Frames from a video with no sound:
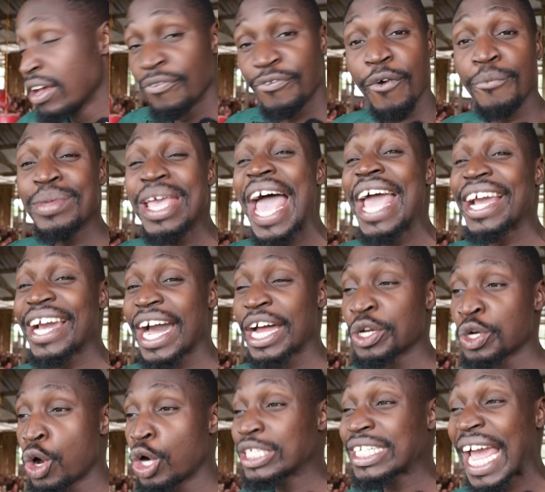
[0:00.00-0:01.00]
For me, I
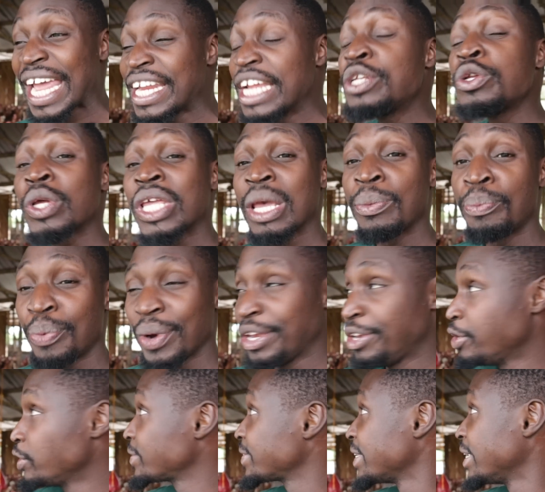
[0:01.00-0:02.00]
cannot. I need to keep
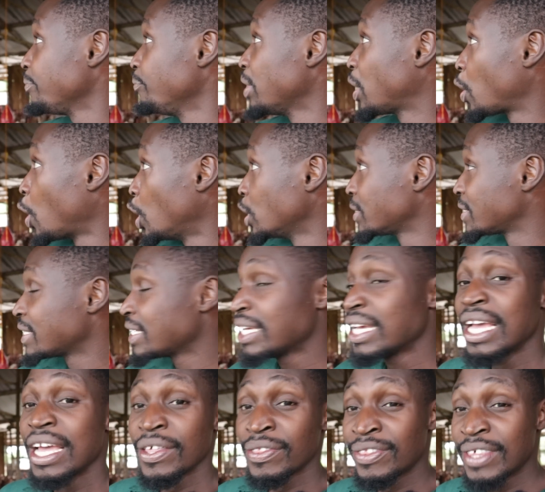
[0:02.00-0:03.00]
reducing because
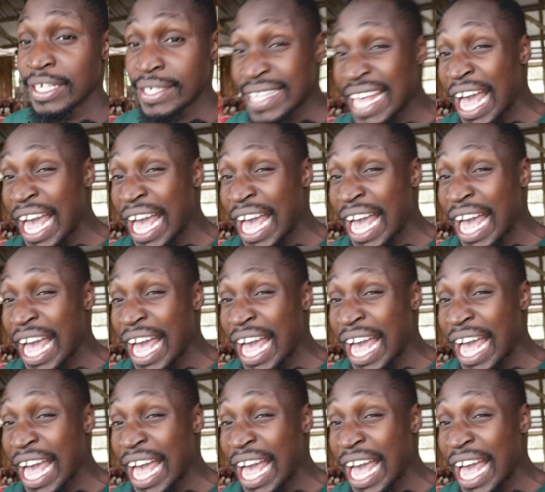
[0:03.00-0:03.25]
this